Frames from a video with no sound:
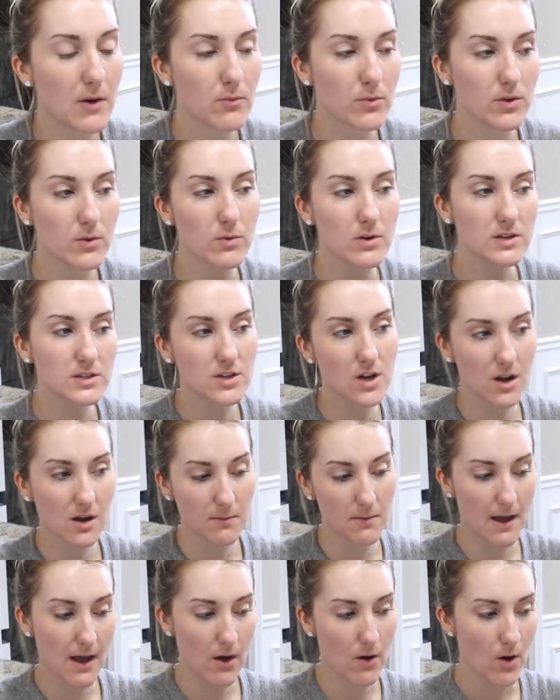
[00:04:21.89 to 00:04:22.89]
I really wanna talk
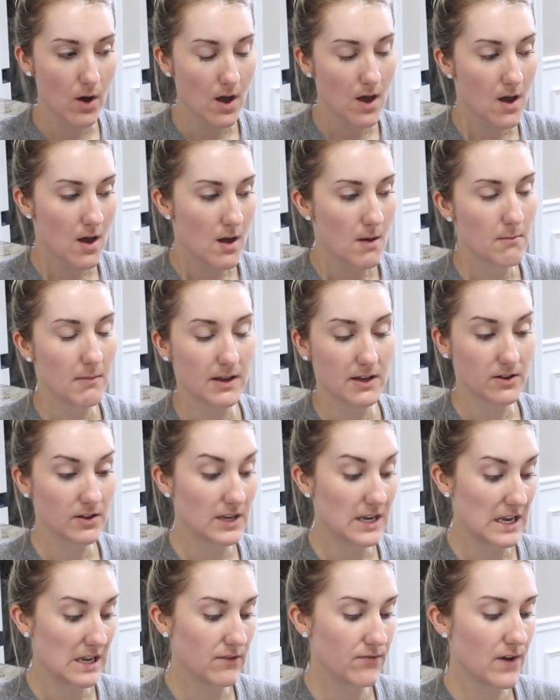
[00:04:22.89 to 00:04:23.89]
about my
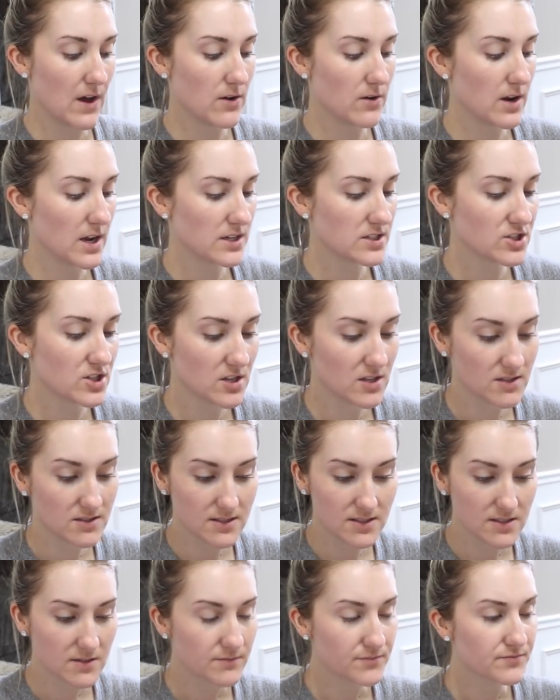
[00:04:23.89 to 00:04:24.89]
Clinique
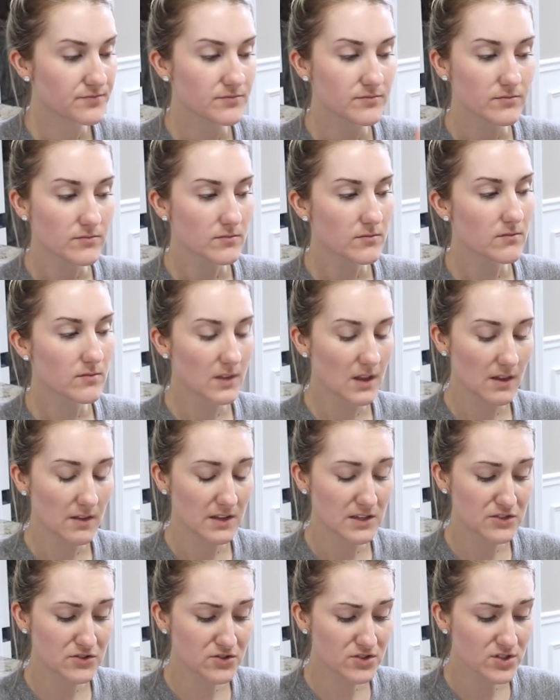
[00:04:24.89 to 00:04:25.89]
foundations.
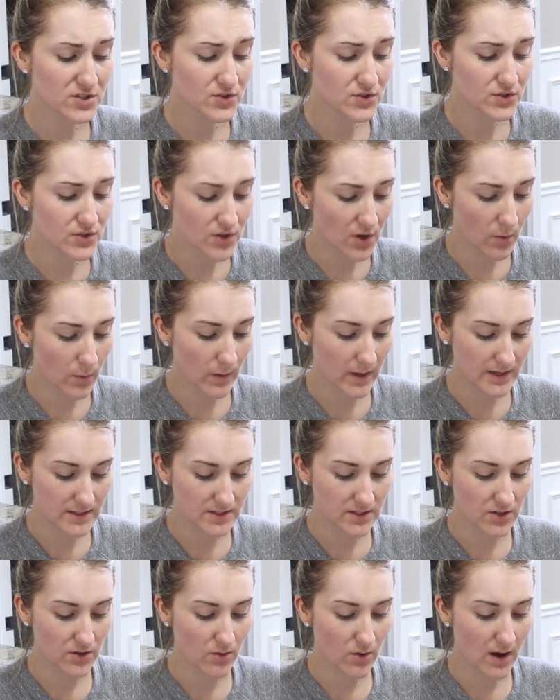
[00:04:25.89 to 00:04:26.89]
These are just so
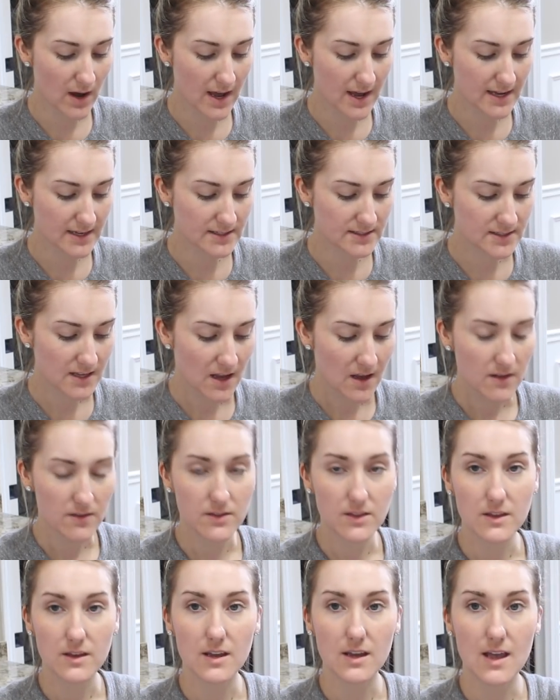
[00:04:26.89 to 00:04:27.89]
easy, you guys.
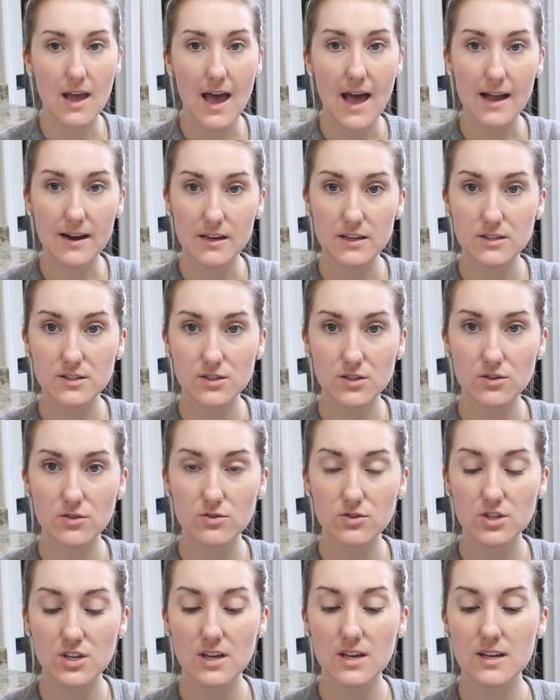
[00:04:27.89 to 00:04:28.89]
The acne
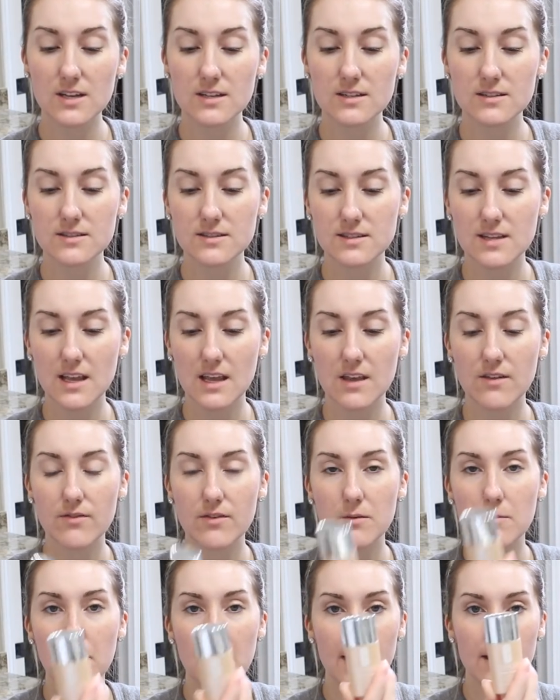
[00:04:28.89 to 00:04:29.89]
solutions, the
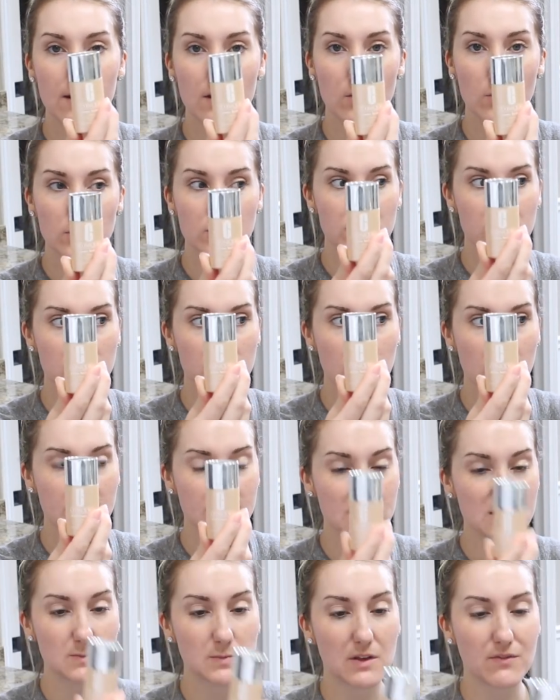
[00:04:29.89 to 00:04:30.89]
Even Better, which this one
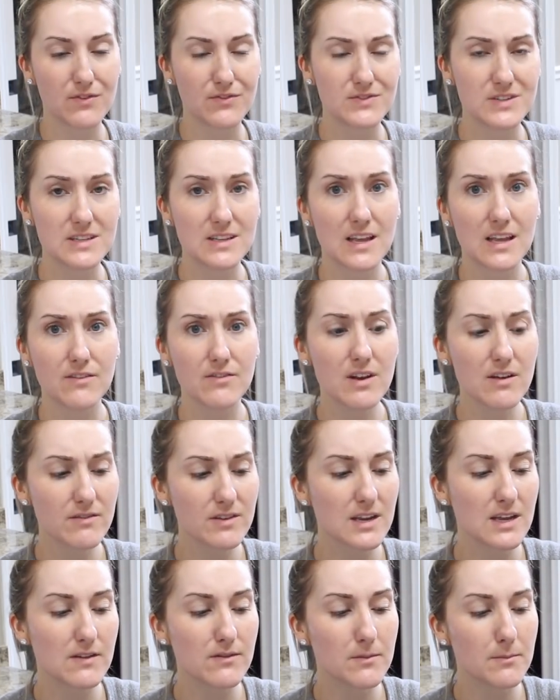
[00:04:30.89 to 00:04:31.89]
has SPF 15, they even have
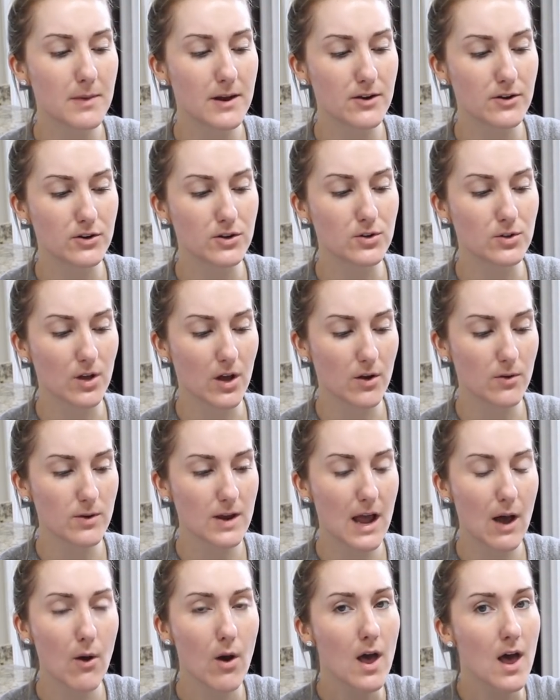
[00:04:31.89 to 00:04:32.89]
an Even Better glow
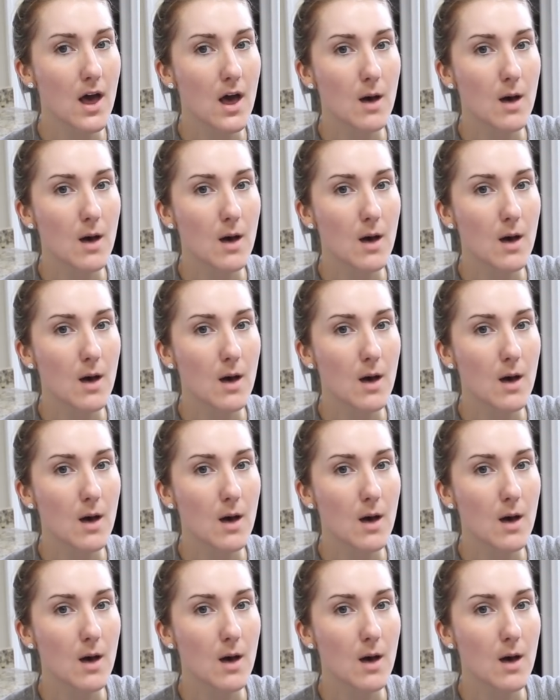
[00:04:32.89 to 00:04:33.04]
now,